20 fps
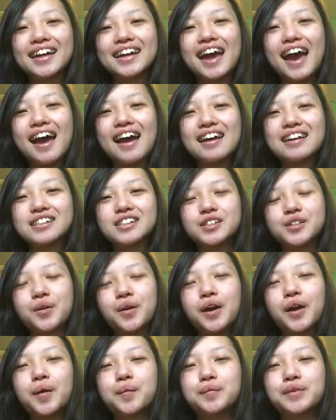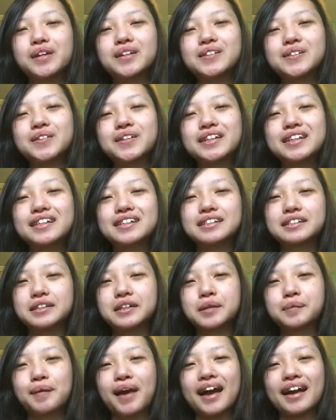Hey guys, so I hope you enjoyed this
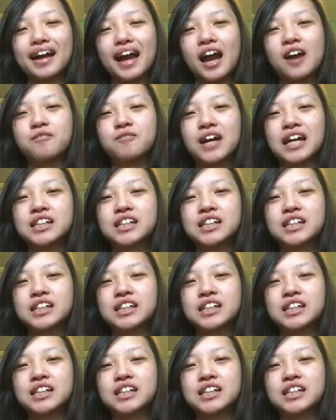look back at